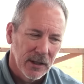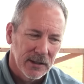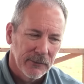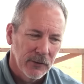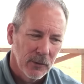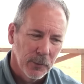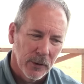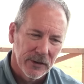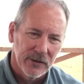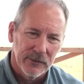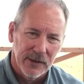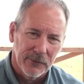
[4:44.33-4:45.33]
get the
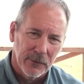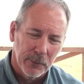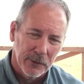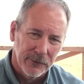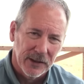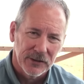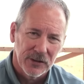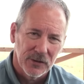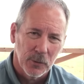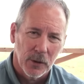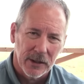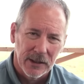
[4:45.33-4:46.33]
viewpoints of different professions
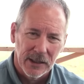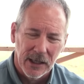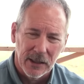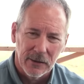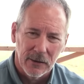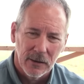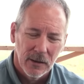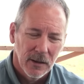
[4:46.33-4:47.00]
working together.